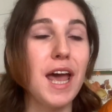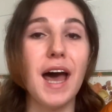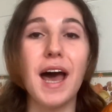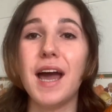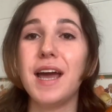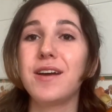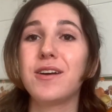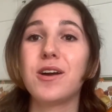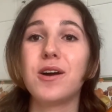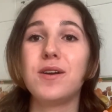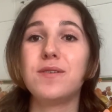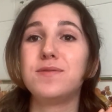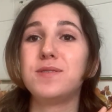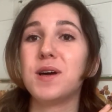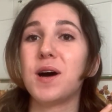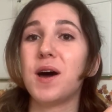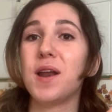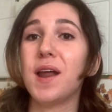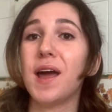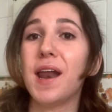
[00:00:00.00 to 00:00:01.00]
I could have
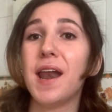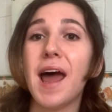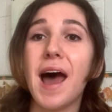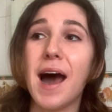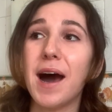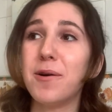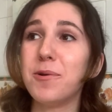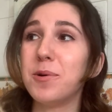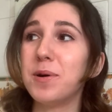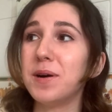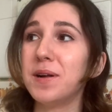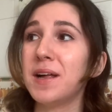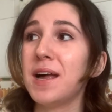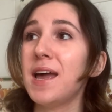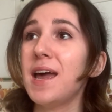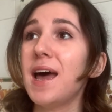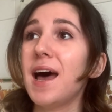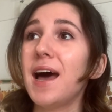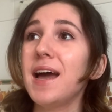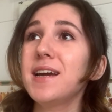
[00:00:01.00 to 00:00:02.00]
done an owl,
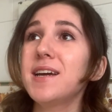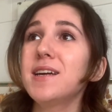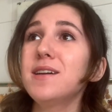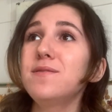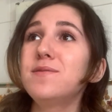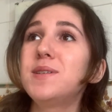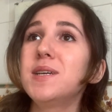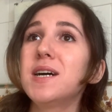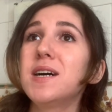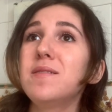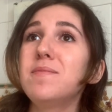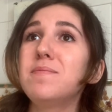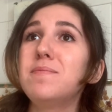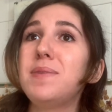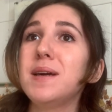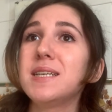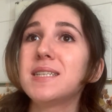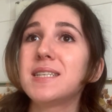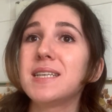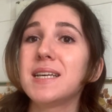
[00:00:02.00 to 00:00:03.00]
I could have done
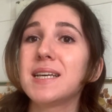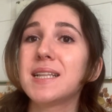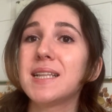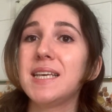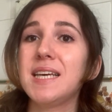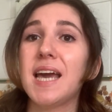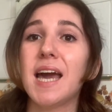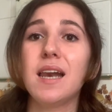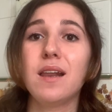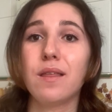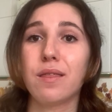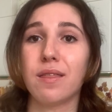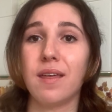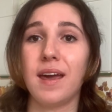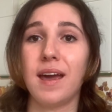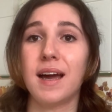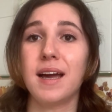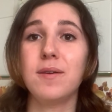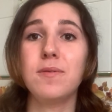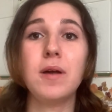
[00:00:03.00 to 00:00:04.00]
basically
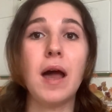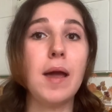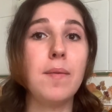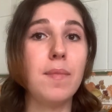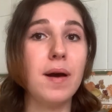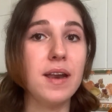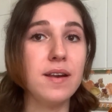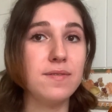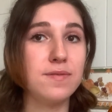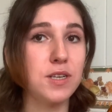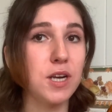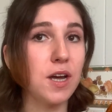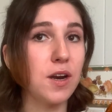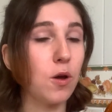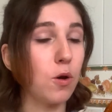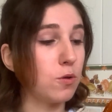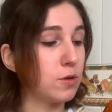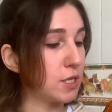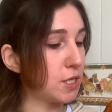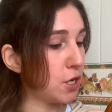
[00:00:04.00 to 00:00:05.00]
anything. I might have done
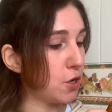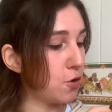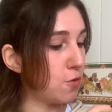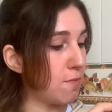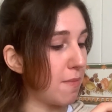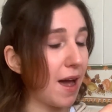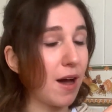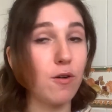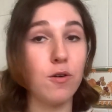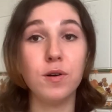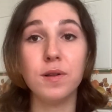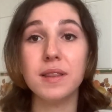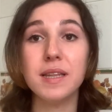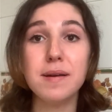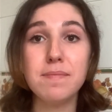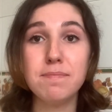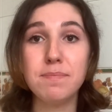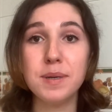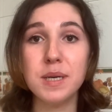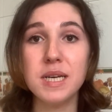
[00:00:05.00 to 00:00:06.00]
also Mount
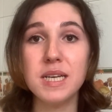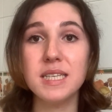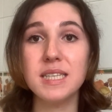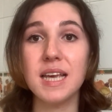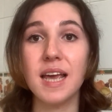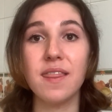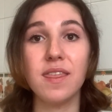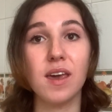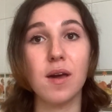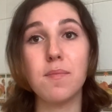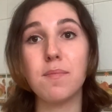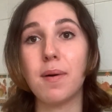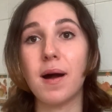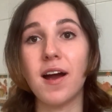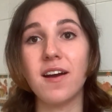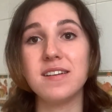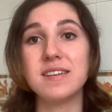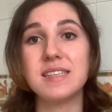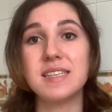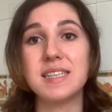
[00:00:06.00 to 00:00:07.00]
Olympus in the
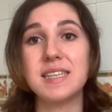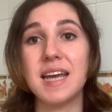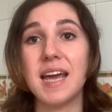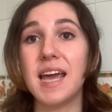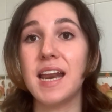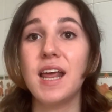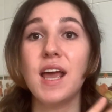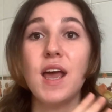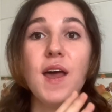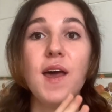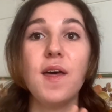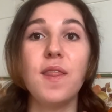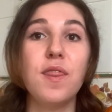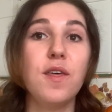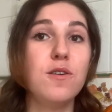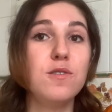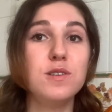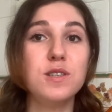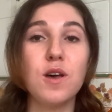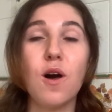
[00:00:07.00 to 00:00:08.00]
Empire State.
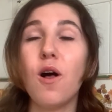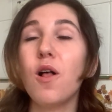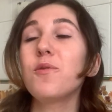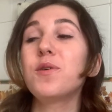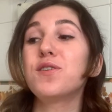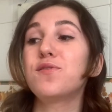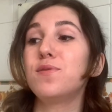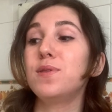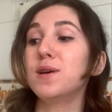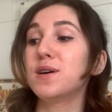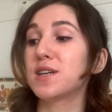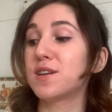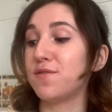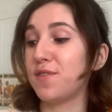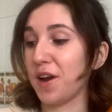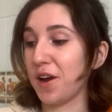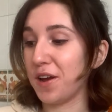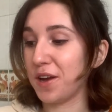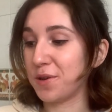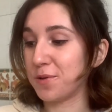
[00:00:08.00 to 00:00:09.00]
Those all would have looked
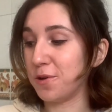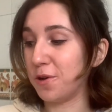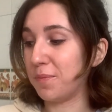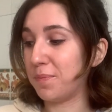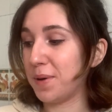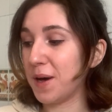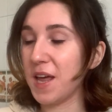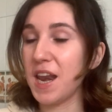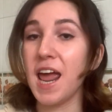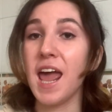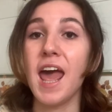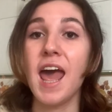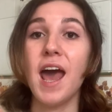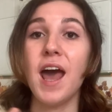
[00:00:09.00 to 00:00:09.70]
very cool, but